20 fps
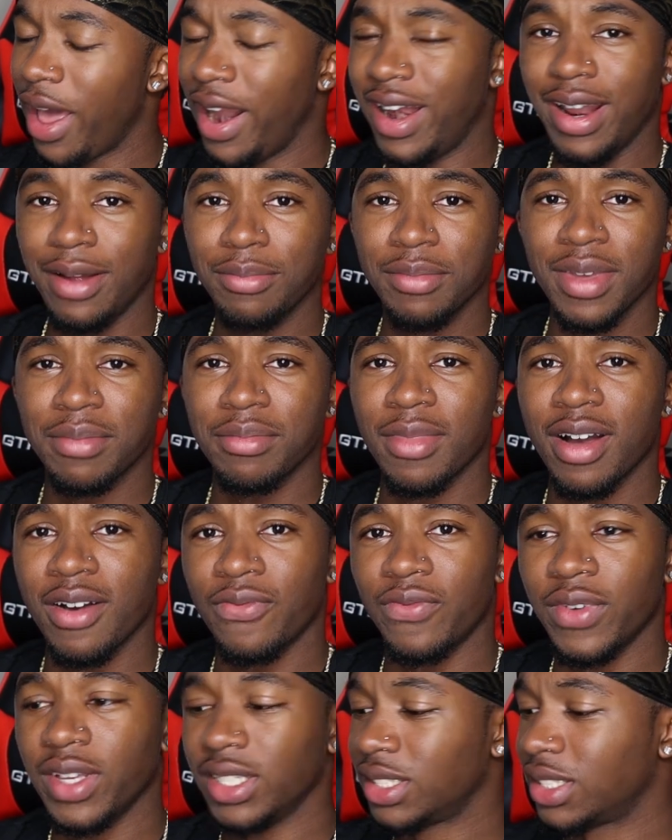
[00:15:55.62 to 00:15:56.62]
why did I make my
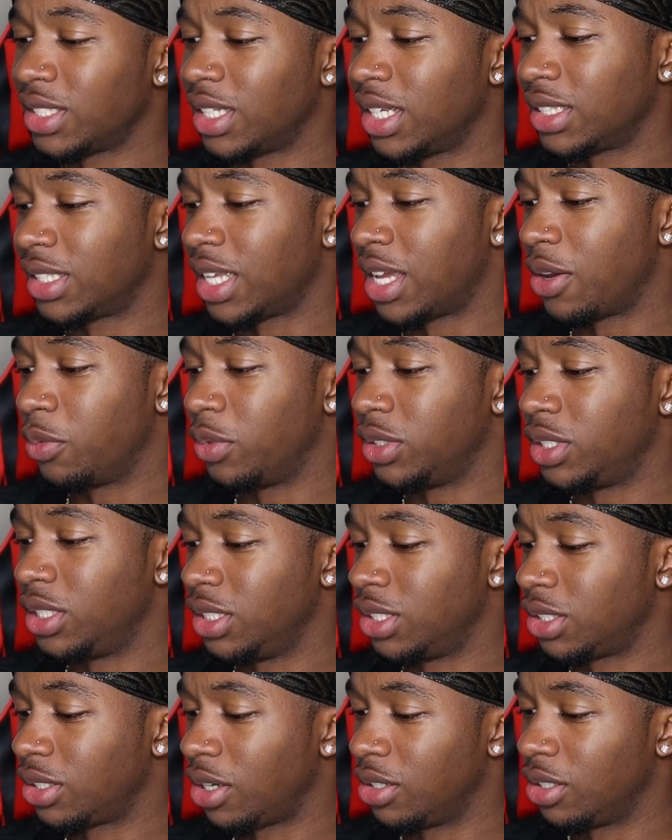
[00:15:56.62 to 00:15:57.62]
face like that when
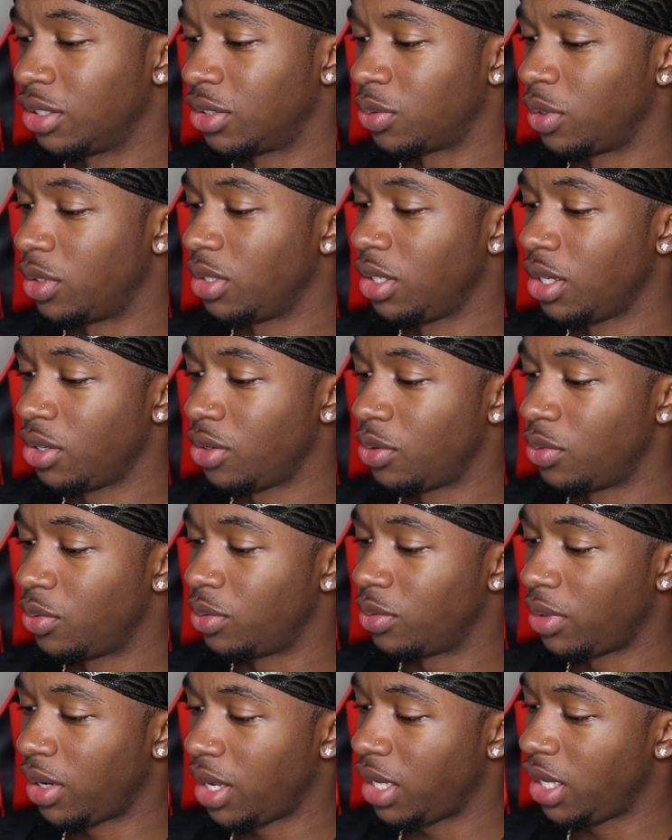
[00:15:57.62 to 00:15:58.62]
she started twerking?
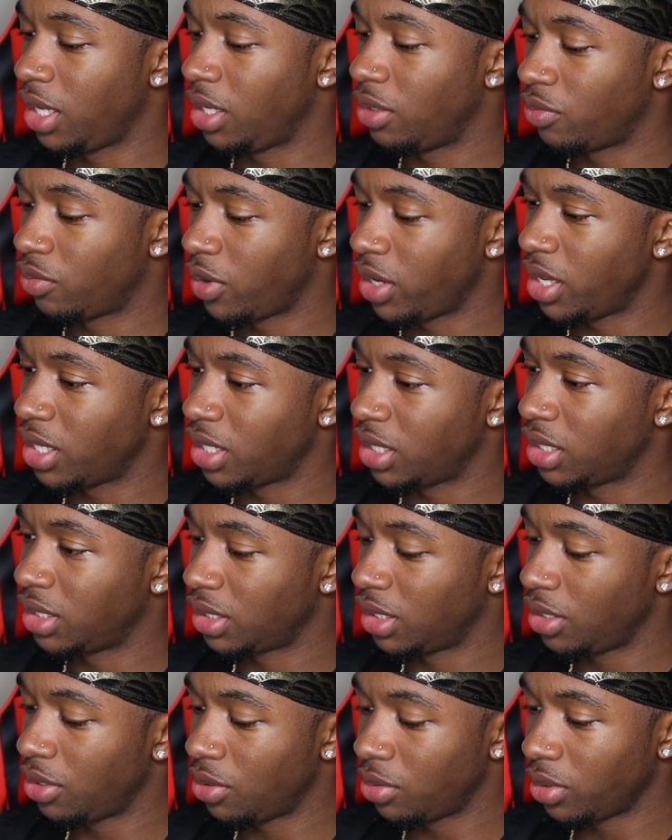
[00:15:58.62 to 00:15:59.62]
No, I ain't rating
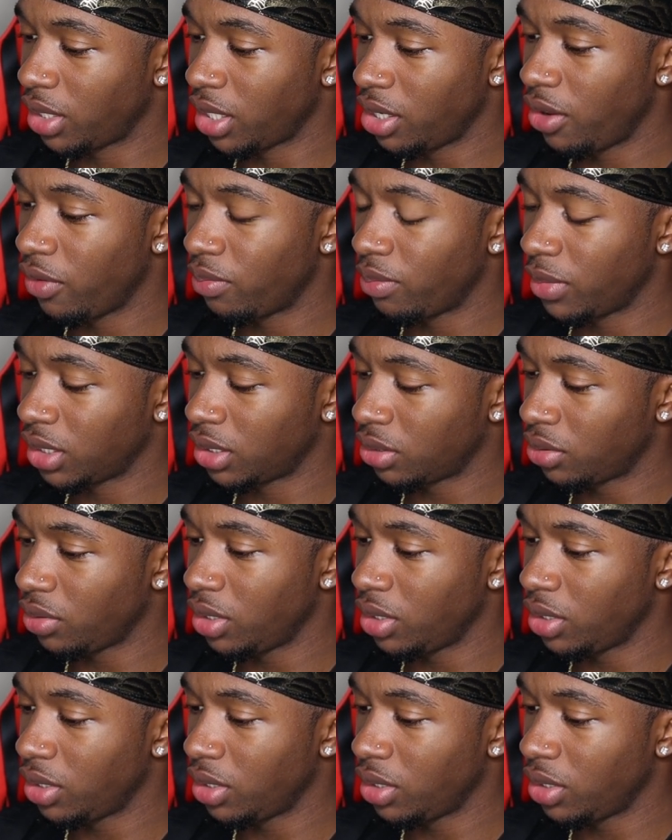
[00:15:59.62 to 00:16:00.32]
this. No, get off my